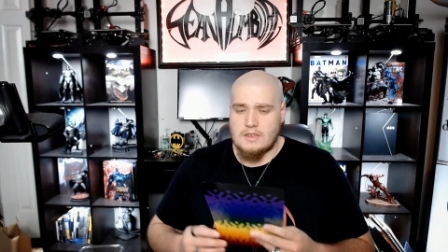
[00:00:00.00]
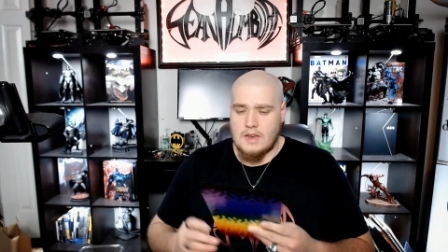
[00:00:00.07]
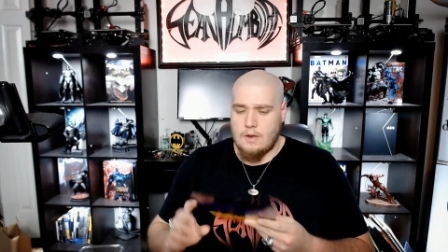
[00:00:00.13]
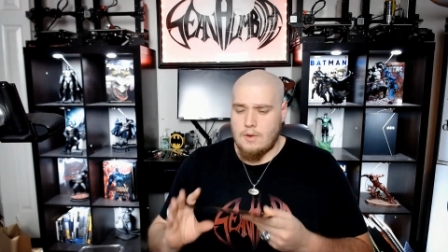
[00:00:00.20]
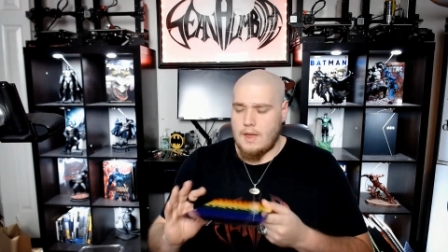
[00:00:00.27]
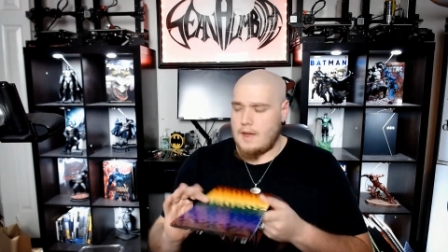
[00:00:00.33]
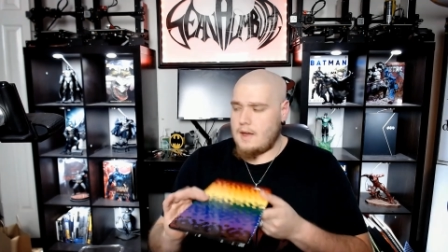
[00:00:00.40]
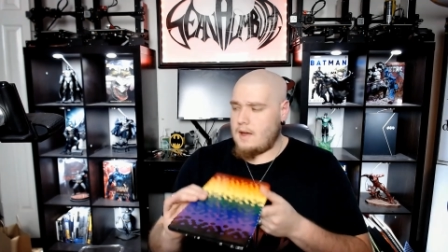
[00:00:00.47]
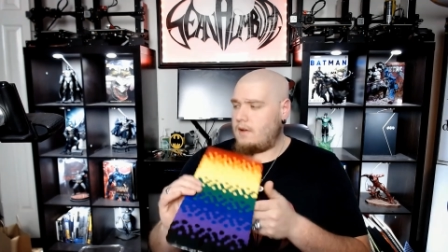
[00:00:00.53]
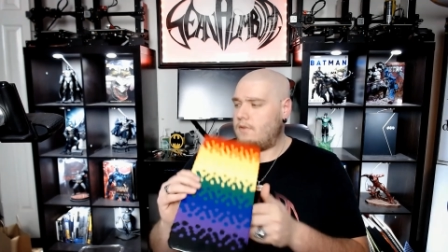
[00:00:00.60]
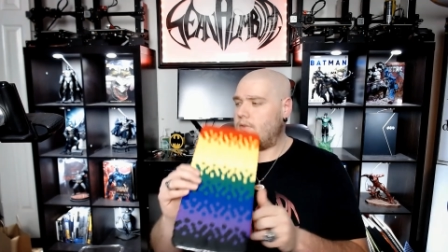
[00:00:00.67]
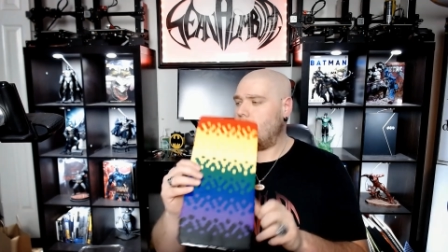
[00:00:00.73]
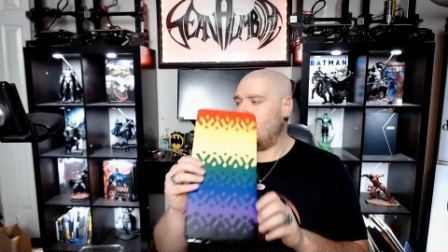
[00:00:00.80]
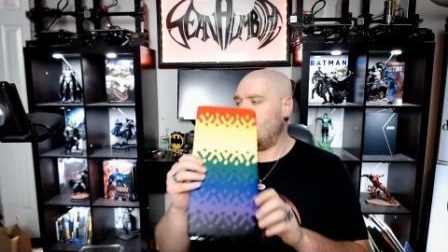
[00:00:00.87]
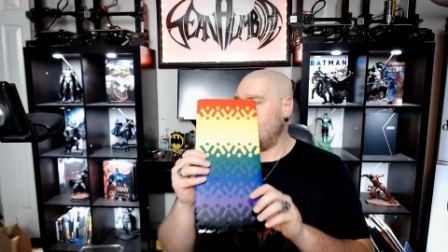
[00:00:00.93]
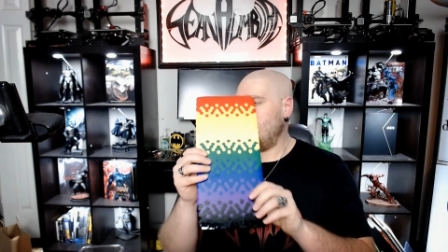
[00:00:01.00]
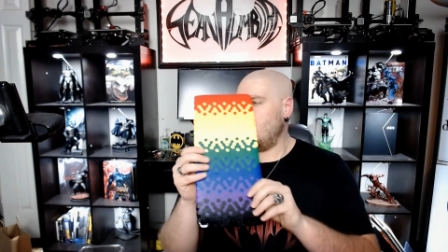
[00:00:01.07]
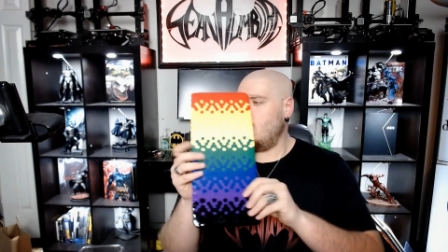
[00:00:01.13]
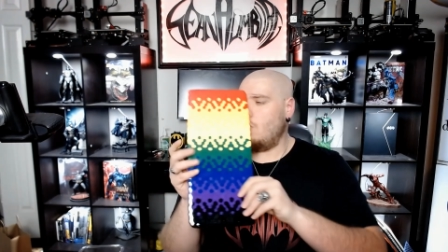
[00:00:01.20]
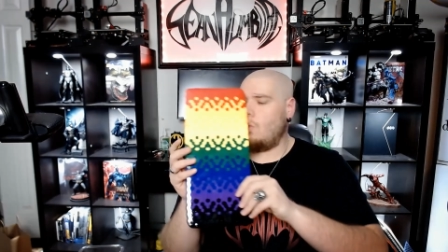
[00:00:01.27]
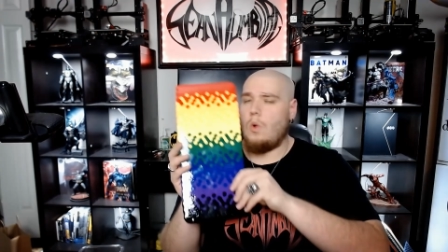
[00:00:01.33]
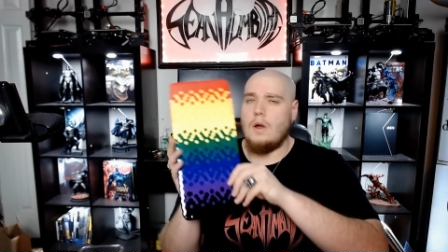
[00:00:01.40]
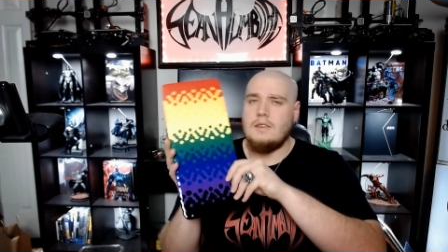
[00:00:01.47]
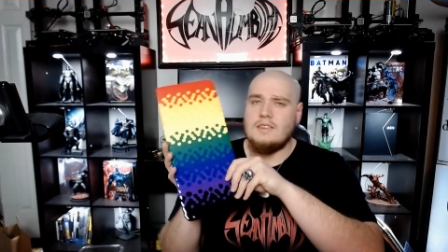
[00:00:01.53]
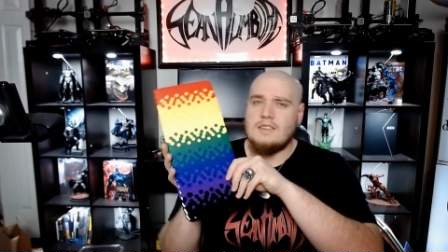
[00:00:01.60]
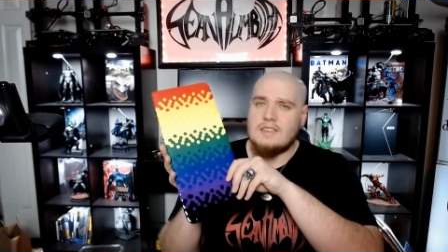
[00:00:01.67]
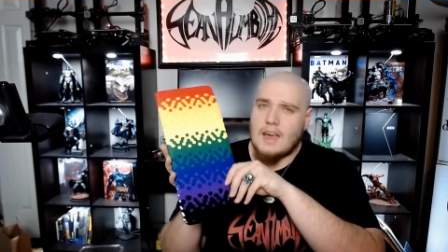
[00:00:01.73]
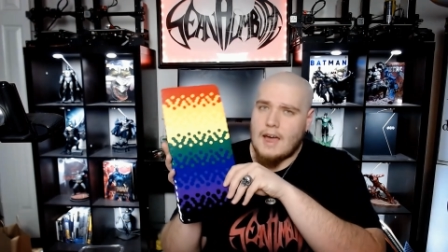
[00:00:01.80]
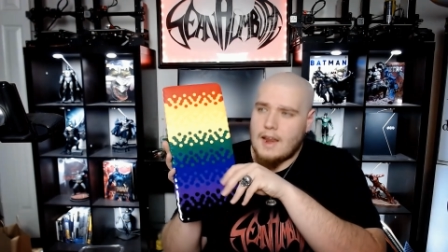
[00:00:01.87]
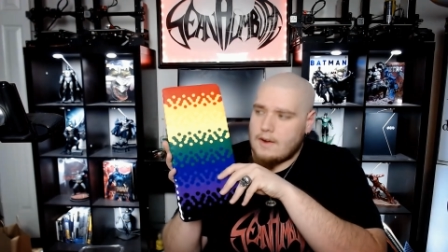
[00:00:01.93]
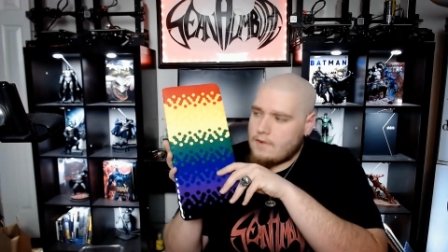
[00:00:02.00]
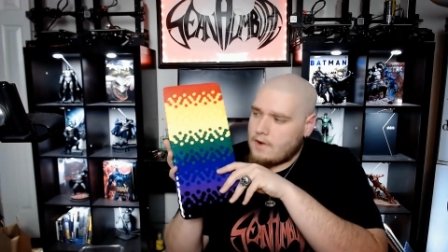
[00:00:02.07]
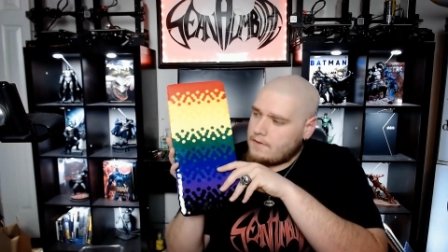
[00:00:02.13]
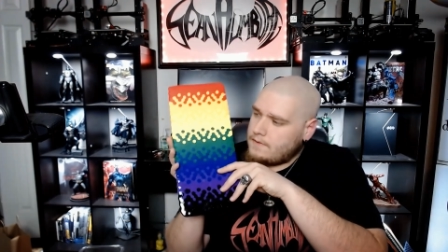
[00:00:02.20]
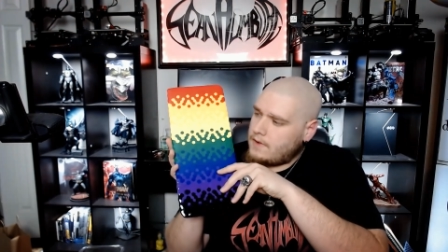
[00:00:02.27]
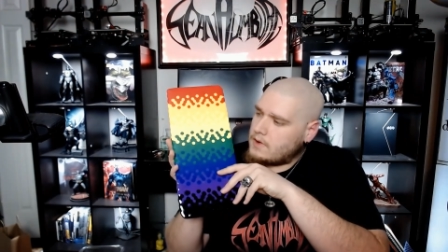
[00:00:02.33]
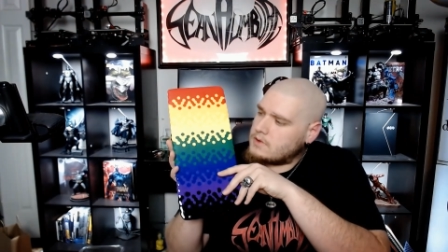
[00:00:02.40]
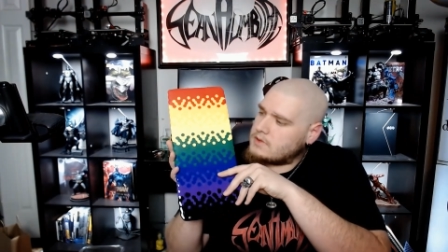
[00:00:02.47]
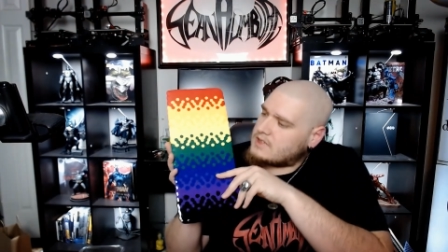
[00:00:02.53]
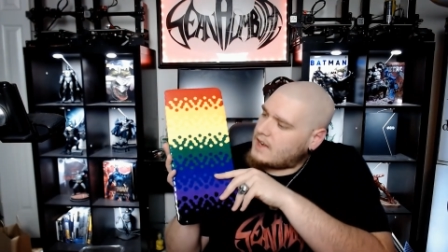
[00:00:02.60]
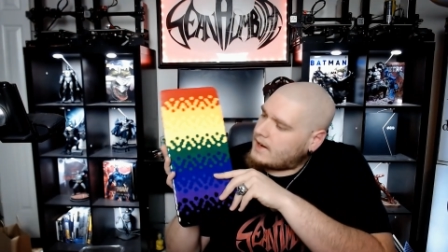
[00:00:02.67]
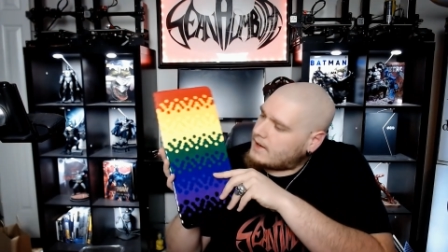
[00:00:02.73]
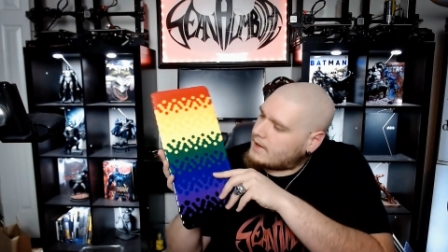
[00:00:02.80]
Now we have one side of our faux stained